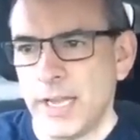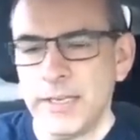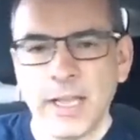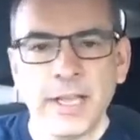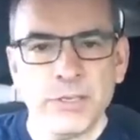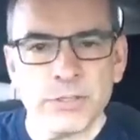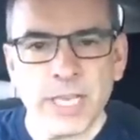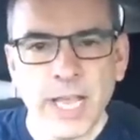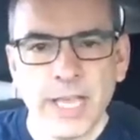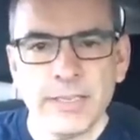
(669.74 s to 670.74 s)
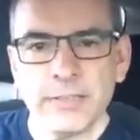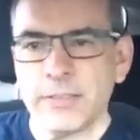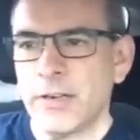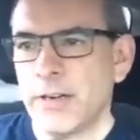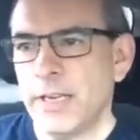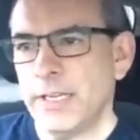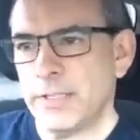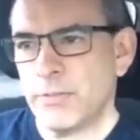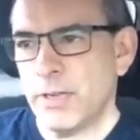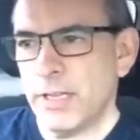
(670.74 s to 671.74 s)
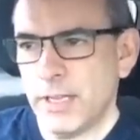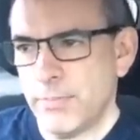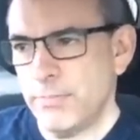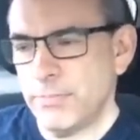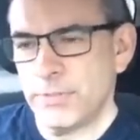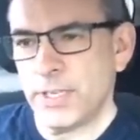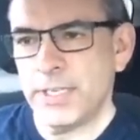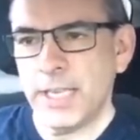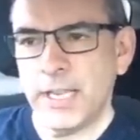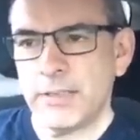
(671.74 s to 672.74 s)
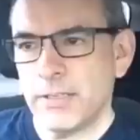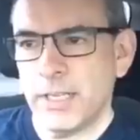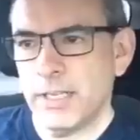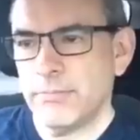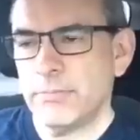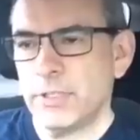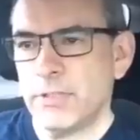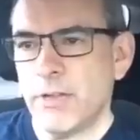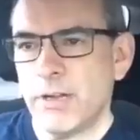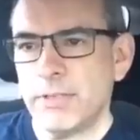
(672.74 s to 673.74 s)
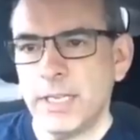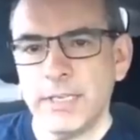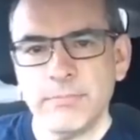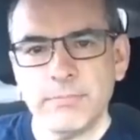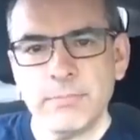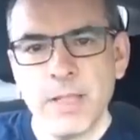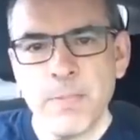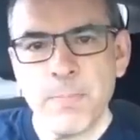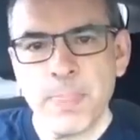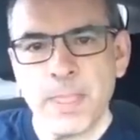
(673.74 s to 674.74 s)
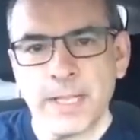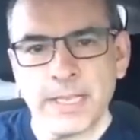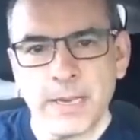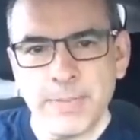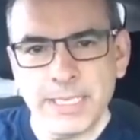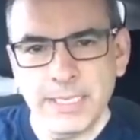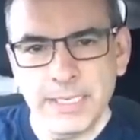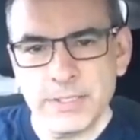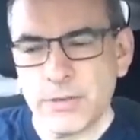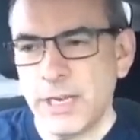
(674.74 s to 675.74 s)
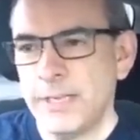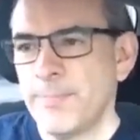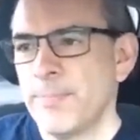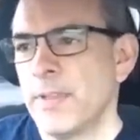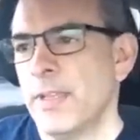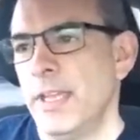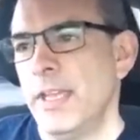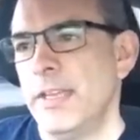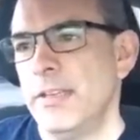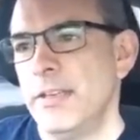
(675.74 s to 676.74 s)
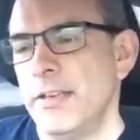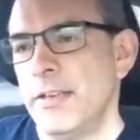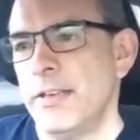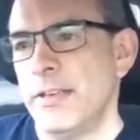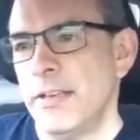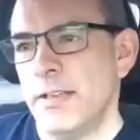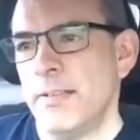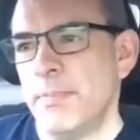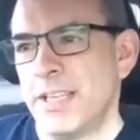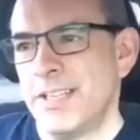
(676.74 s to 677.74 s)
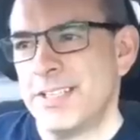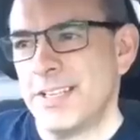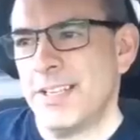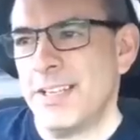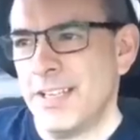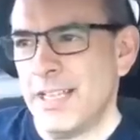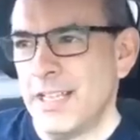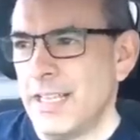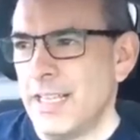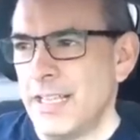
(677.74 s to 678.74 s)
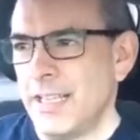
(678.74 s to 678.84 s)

Now I use God. All right. That's why Sunday I go out and I get on my knees. Right. And because